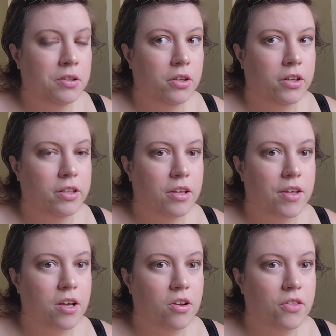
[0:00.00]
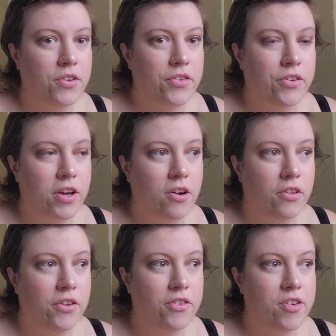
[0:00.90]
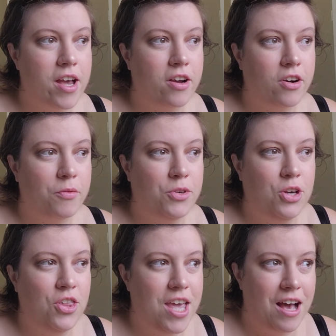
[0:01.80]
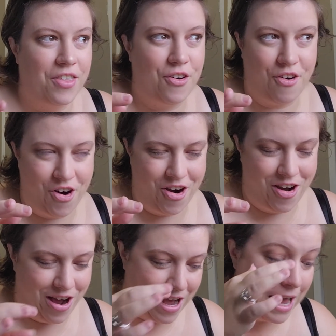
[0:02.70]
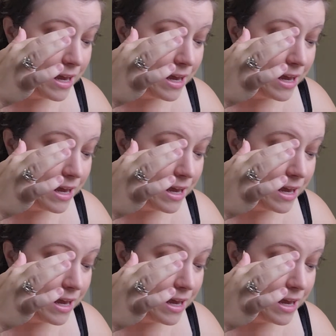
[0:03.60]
No, I think I got this. I got this. Now I've got to do the other eye.